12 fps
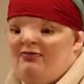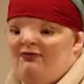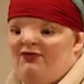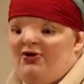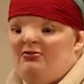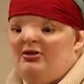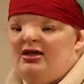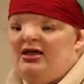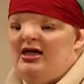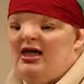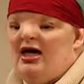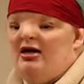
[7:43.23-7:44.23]
filmed it.
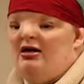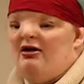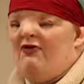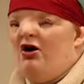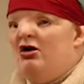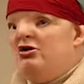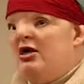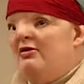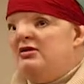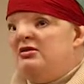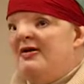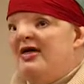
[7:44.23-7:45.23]
He had enough hard
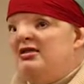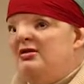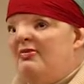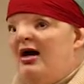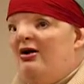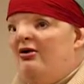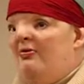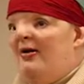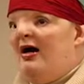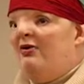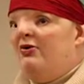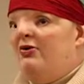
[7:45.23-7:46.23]
drive space and battery
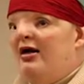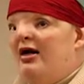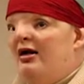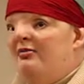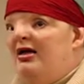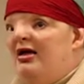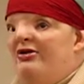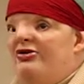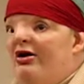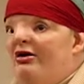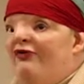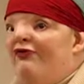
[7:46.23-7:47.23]
power that, I mean, I
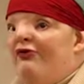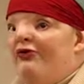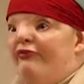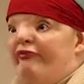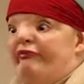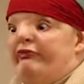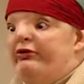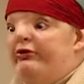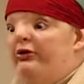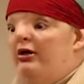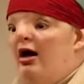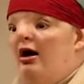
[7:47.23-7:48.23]
talked for a
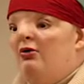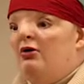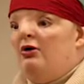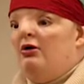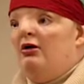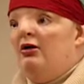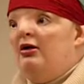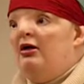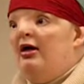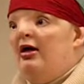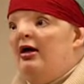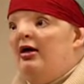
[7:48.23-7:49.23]
good hour,
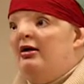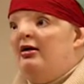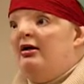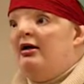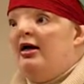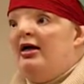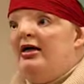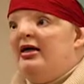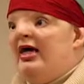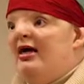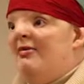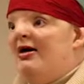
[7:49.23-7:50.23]
and
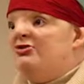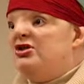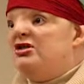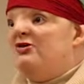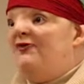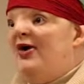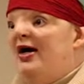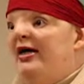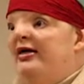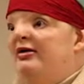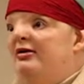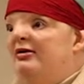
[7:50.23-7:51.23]
it came out just
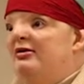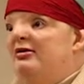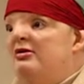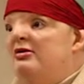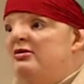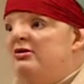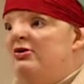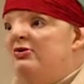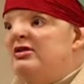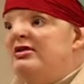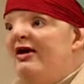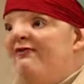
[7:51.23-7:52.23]
fine. So
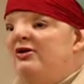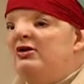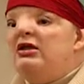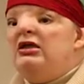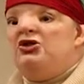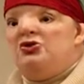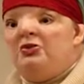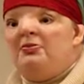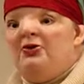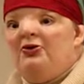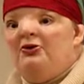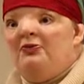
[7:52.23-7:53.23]
it's definitely
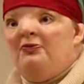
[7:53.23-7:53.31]
doable.